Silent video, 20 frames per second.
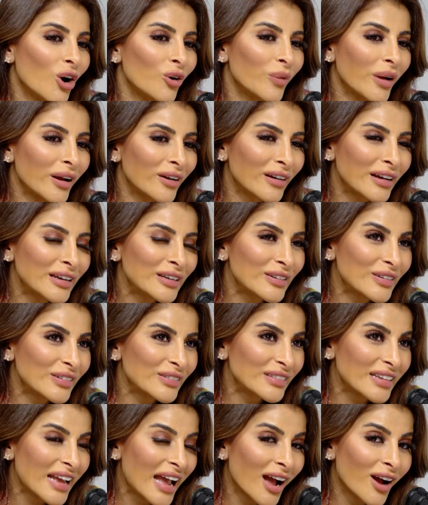Where I go
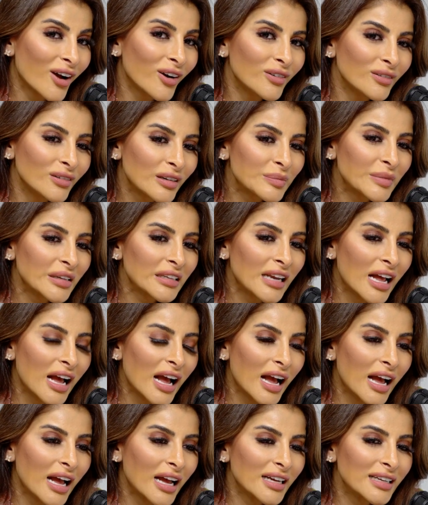now, I mean,
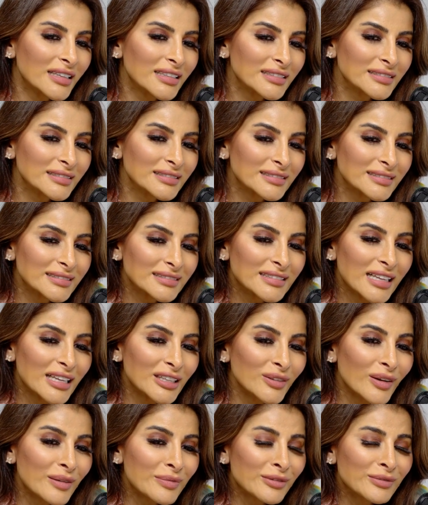
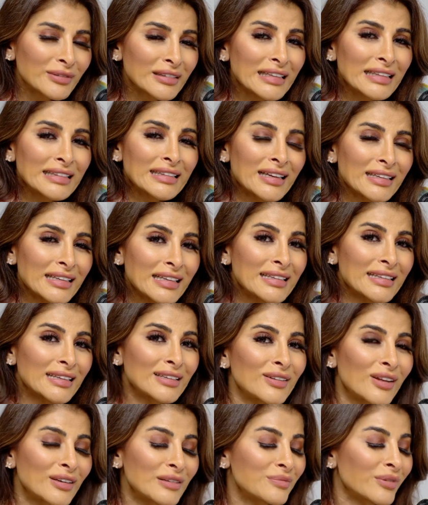I've been really lucky that a
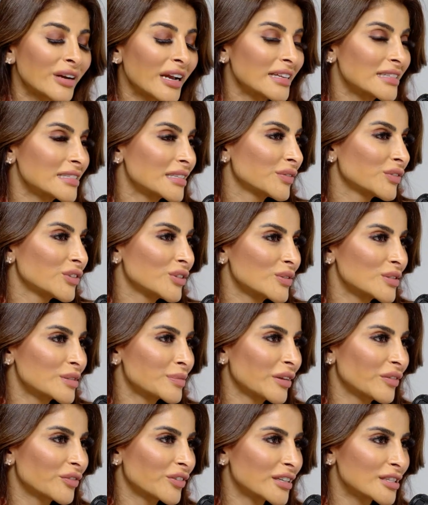lot of brands have used
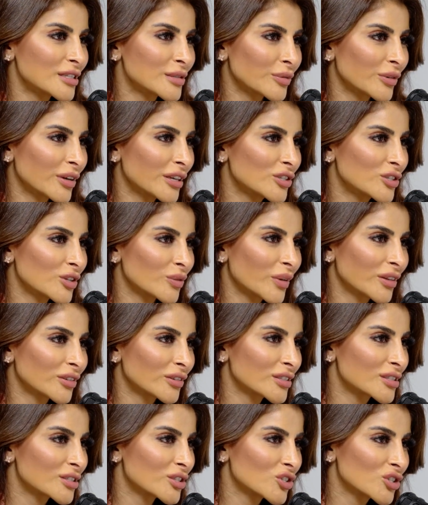me for inspiration, whether
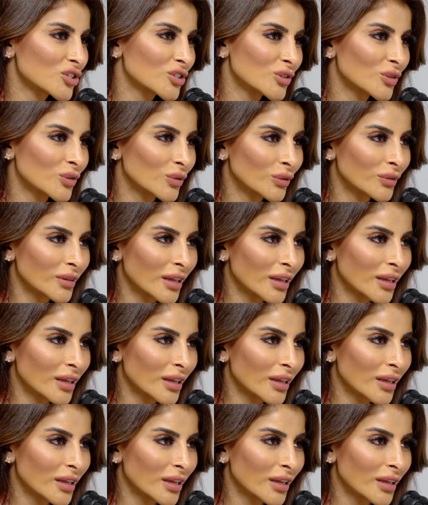it's a shoe